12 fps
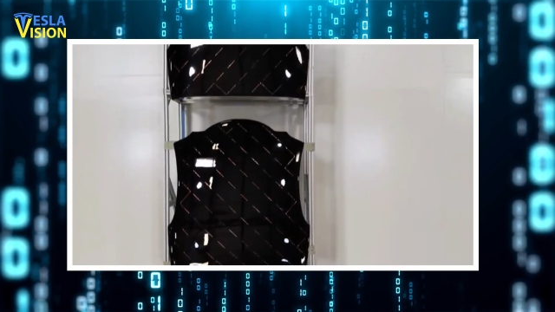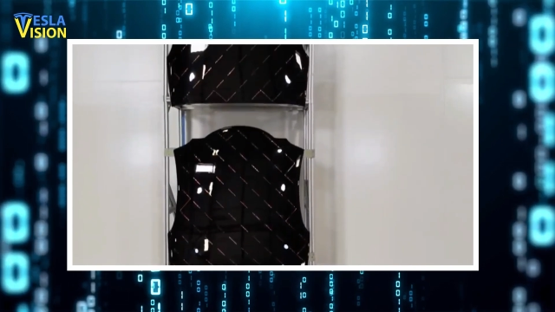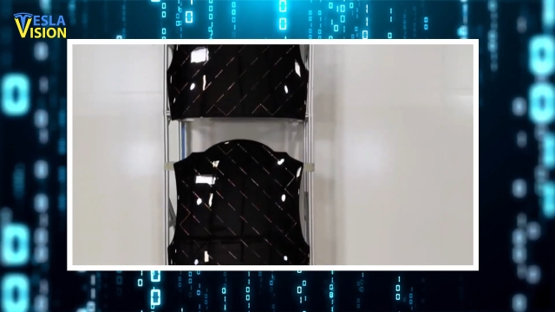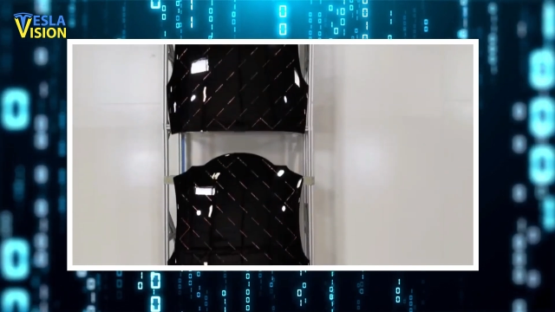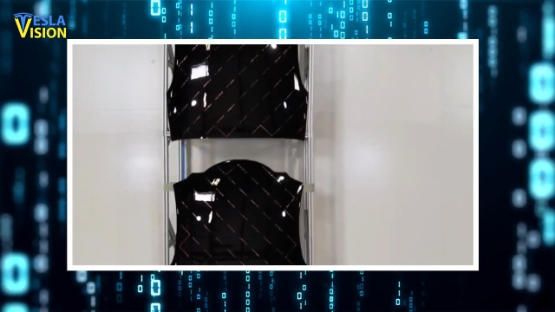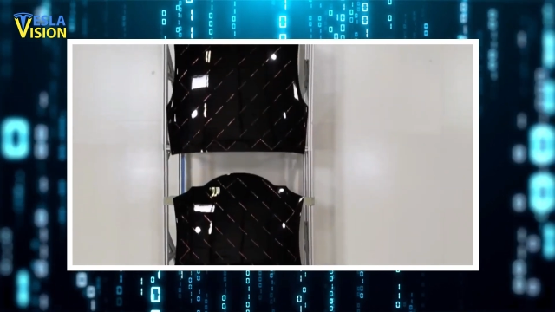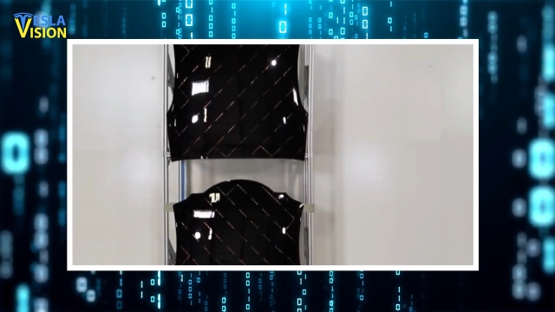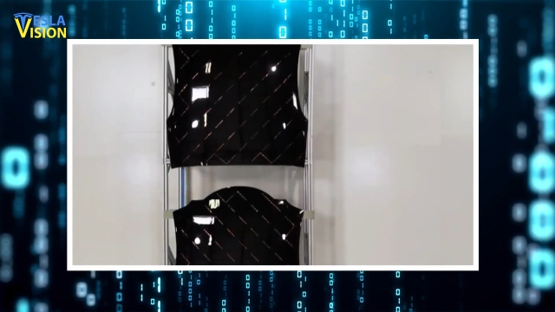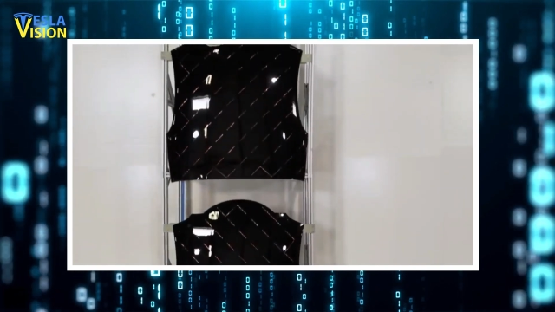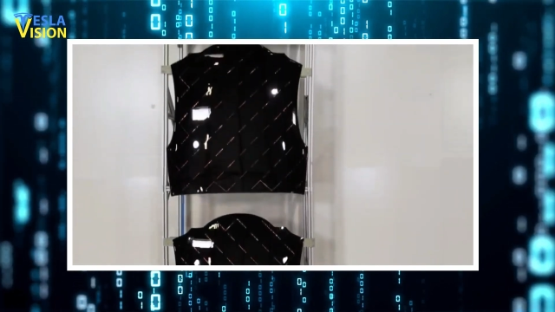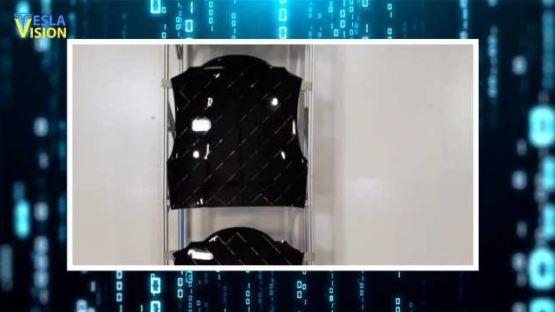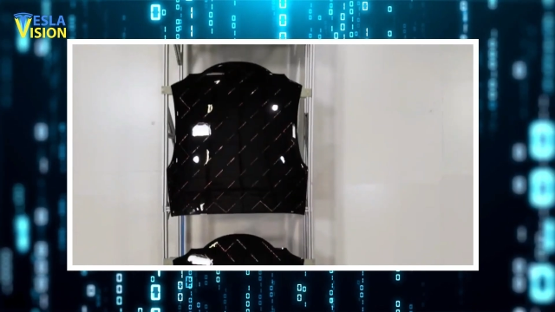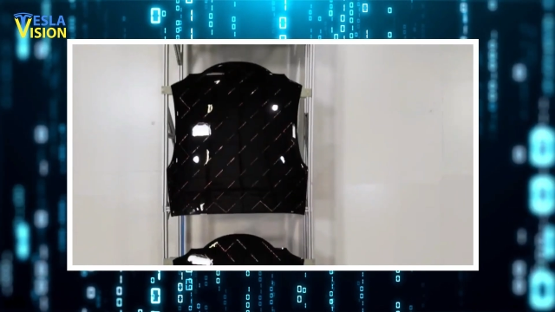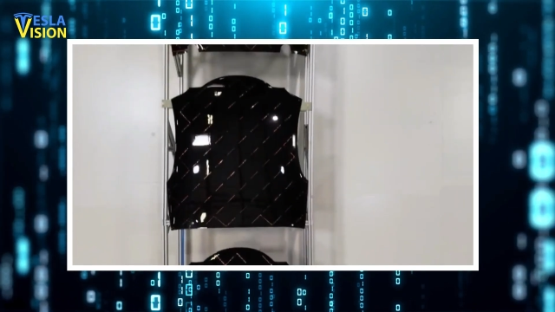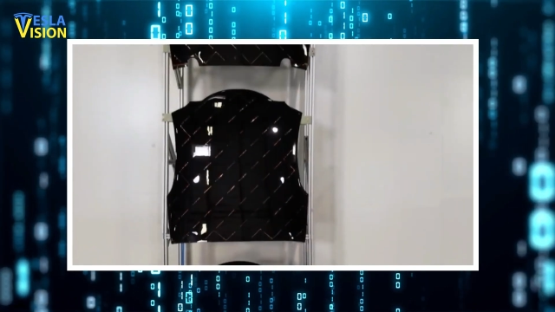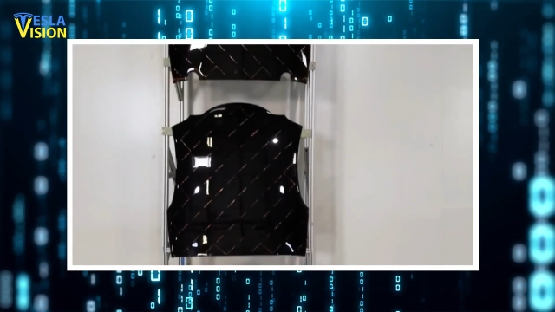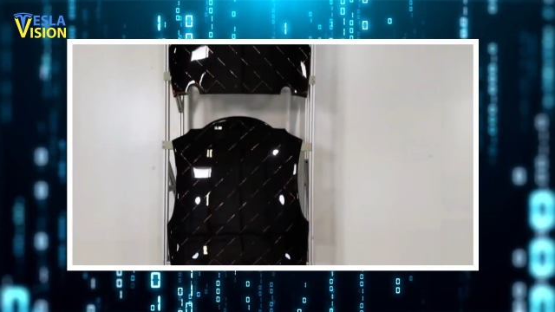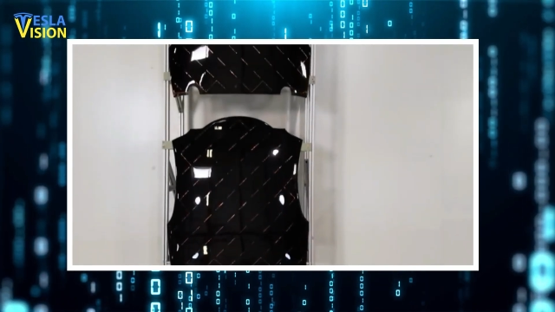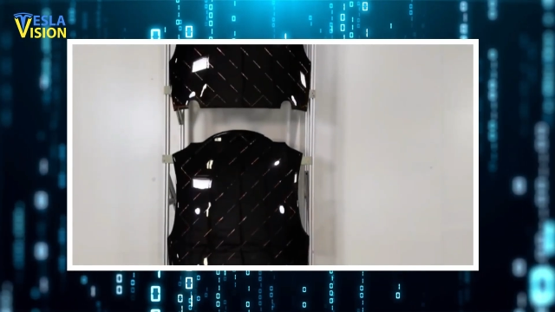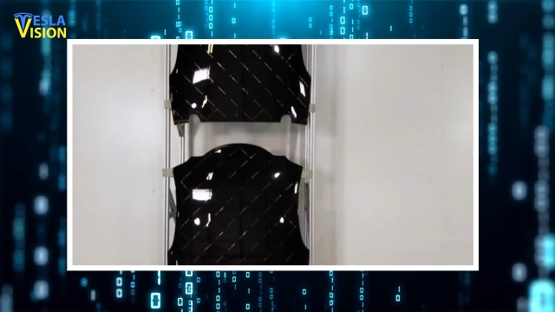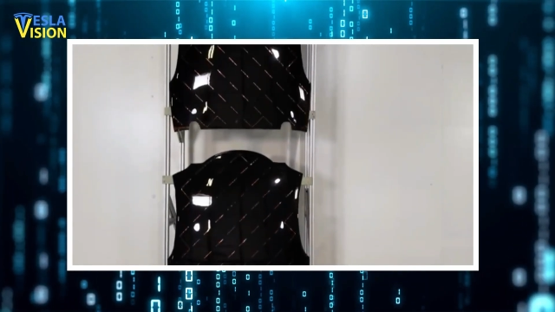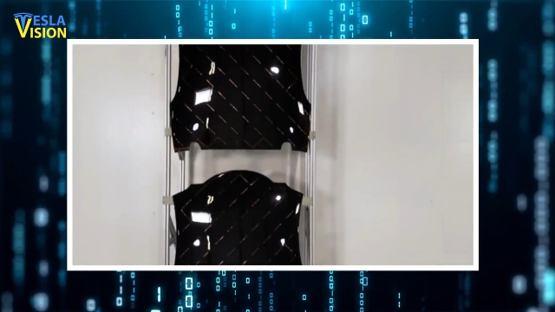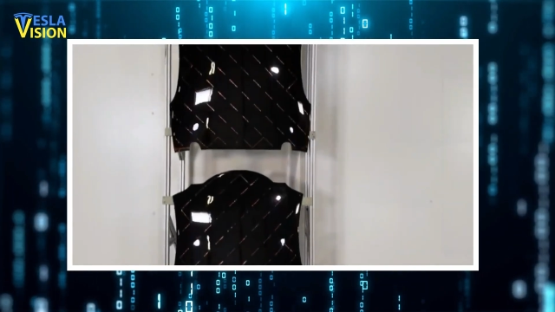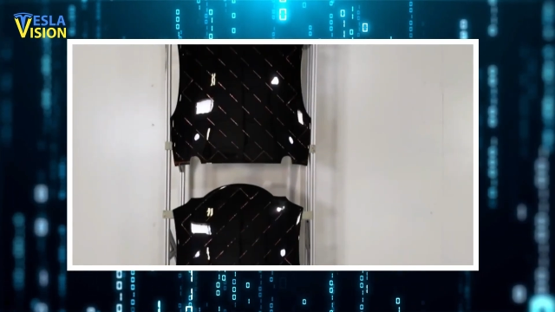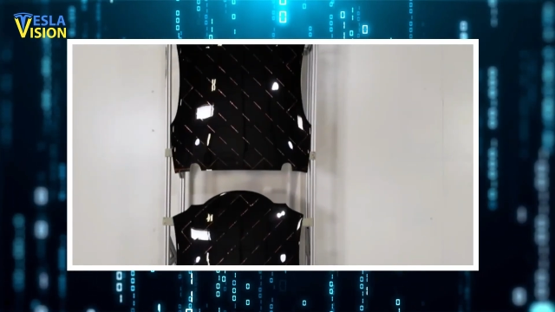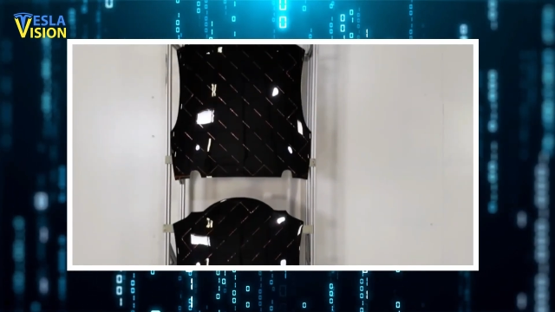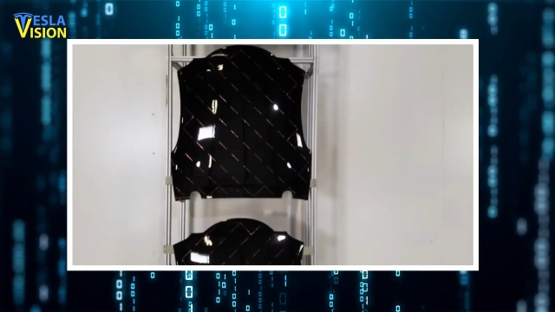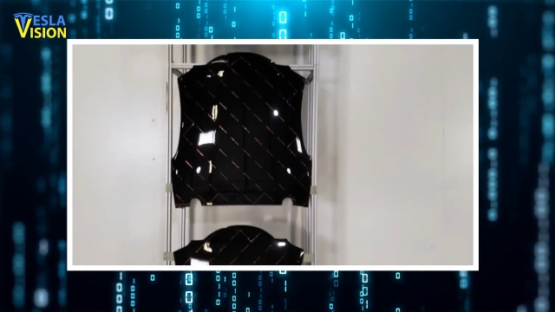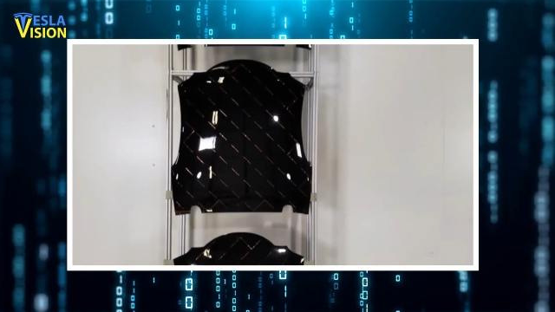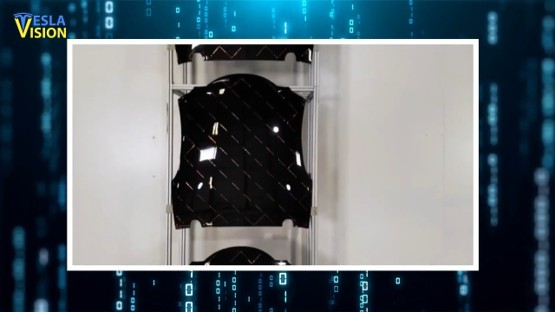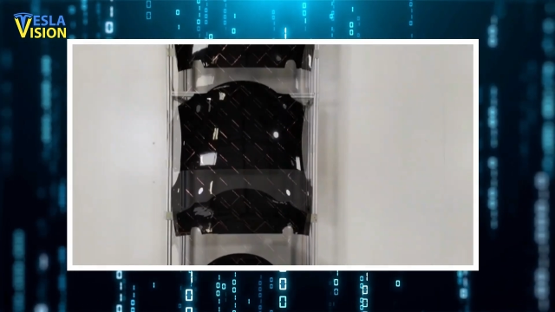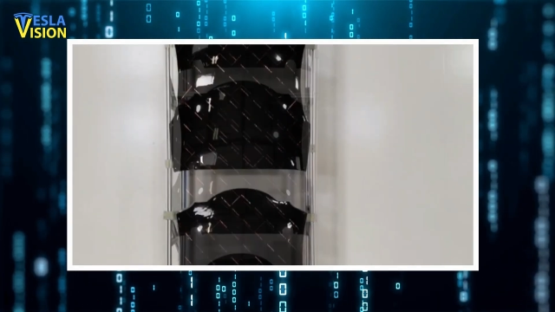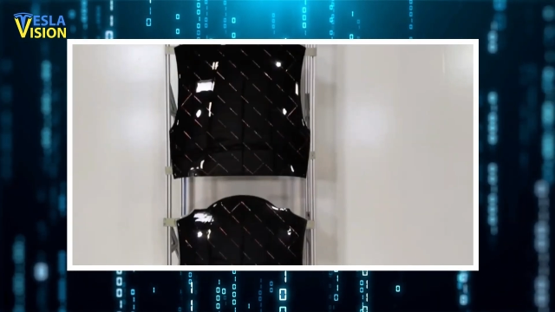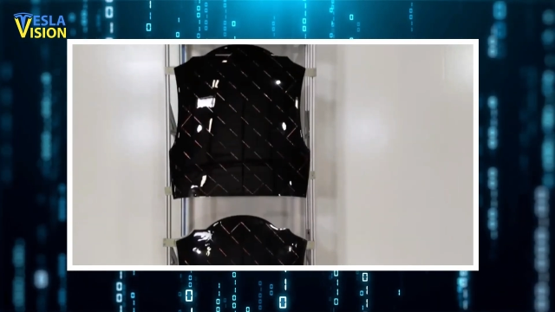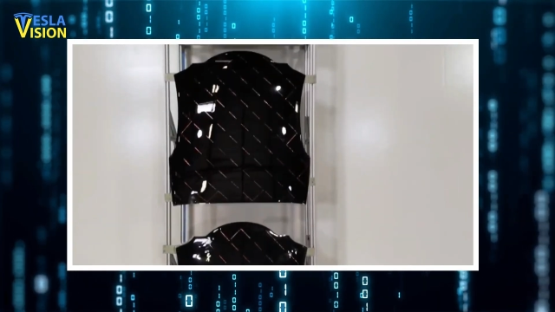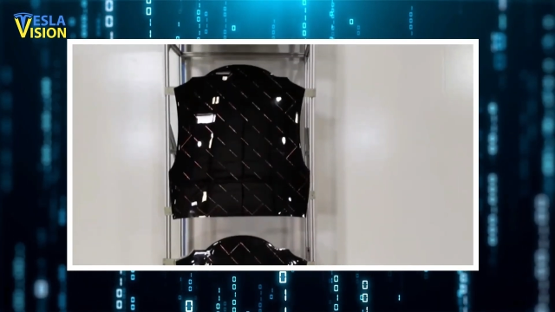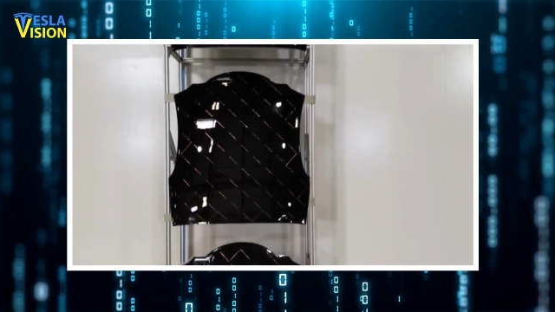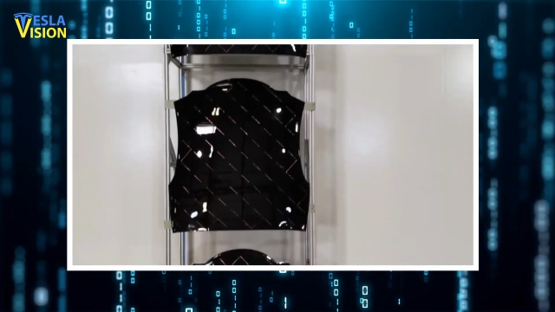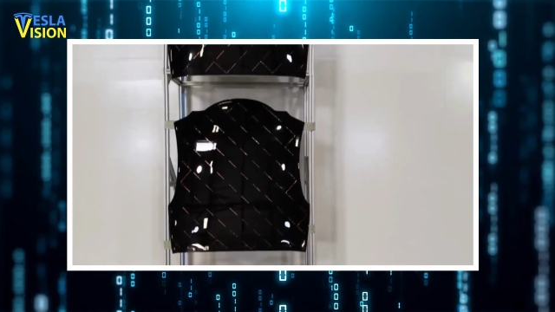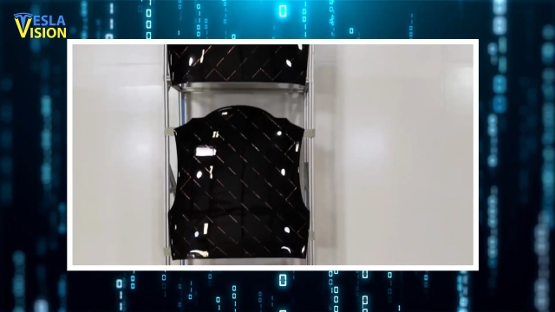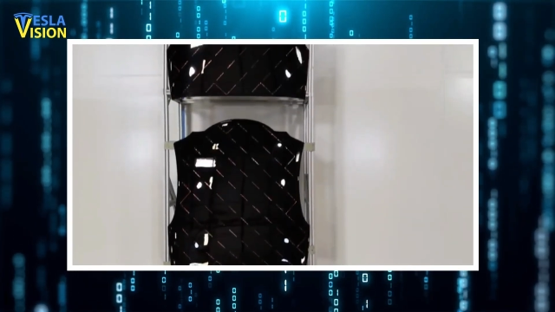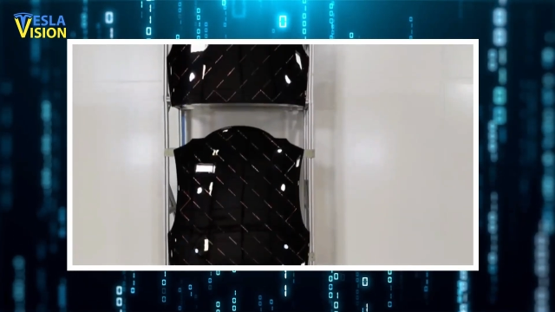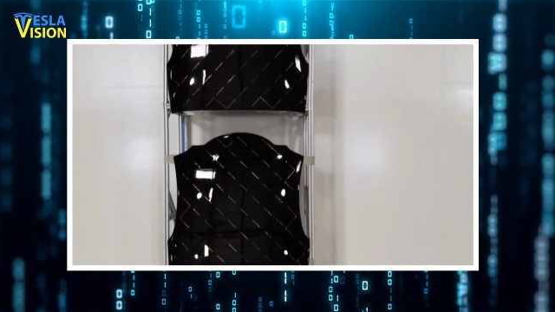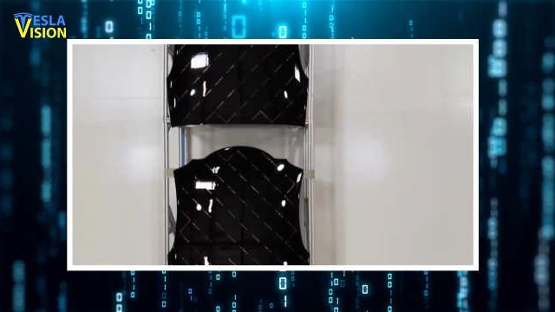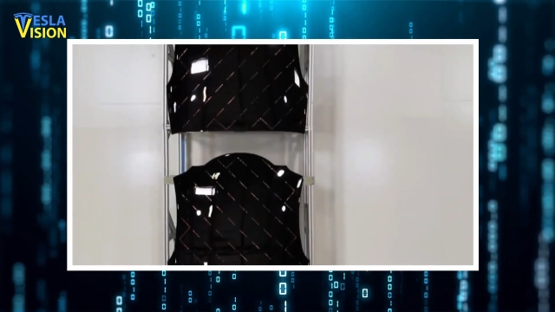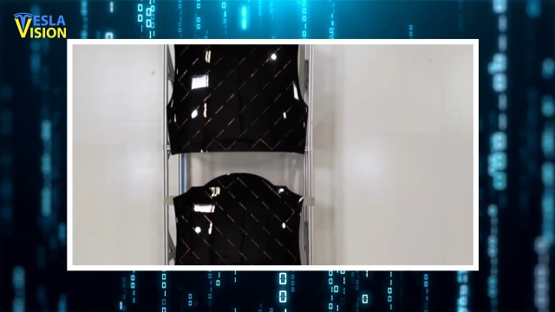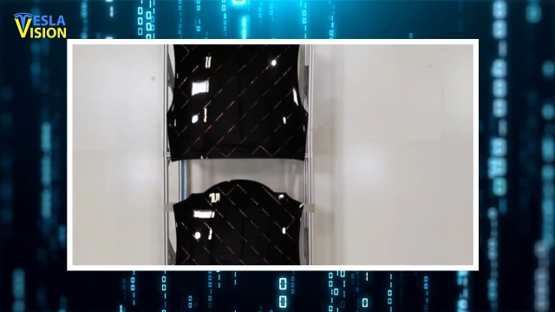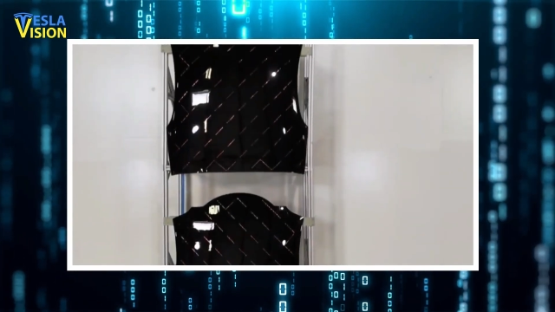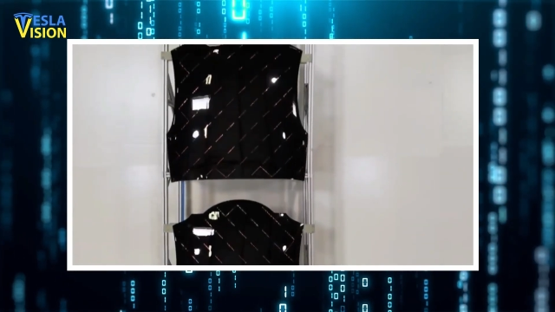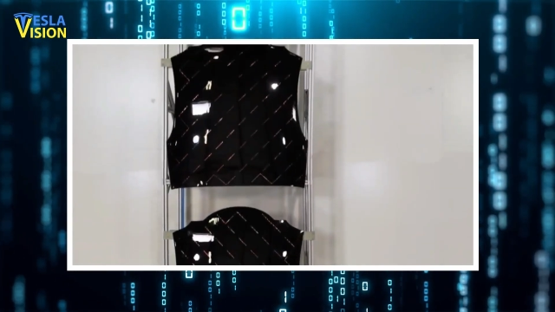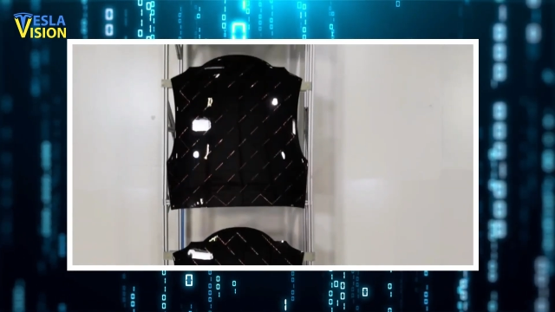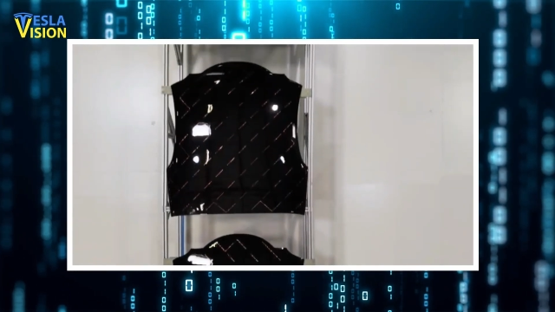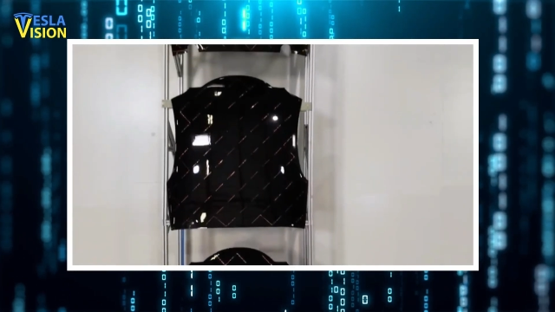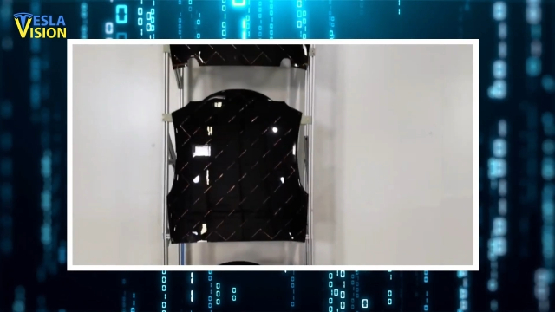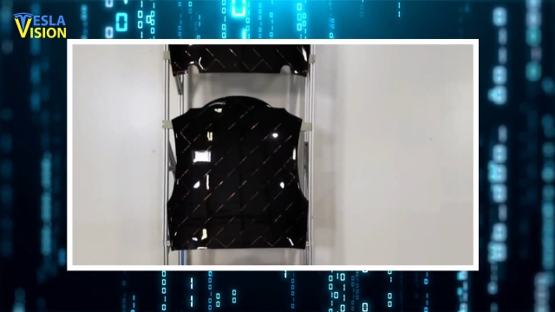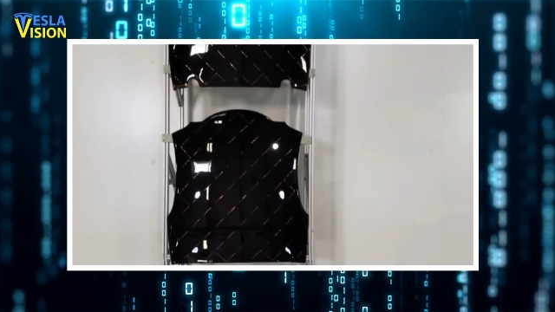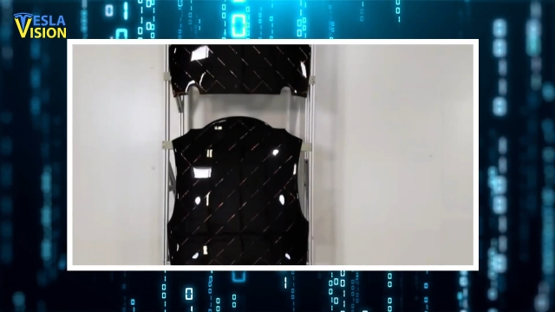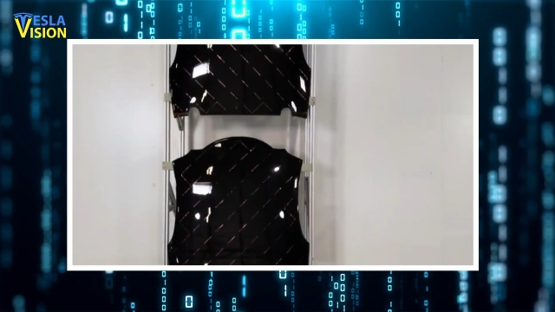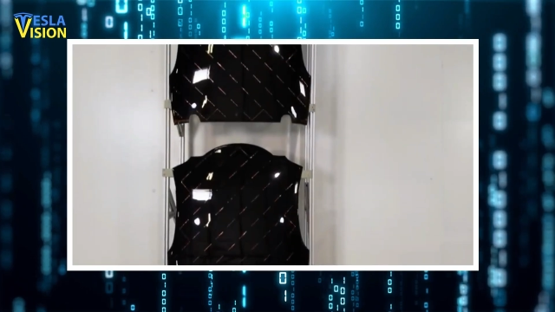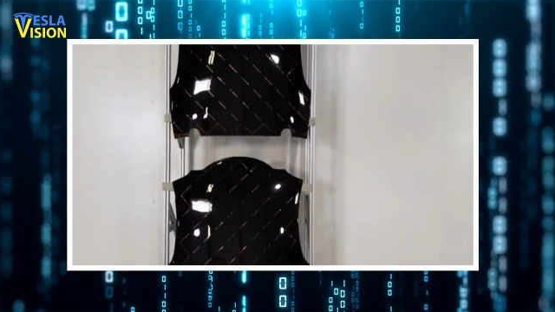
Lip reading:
(no speaker visible)